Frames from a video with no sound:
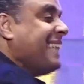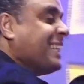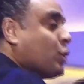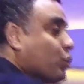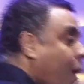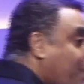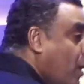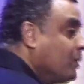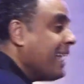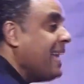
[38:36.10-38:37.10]
the
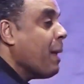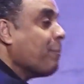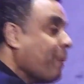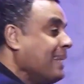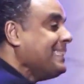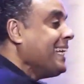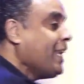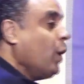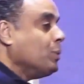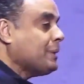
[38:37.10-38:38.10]
troubles and the
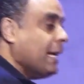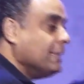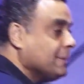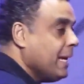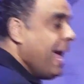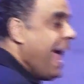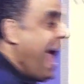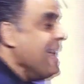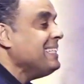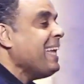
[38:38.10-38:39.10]
persecutions
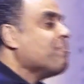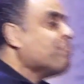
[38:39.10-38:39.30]
and the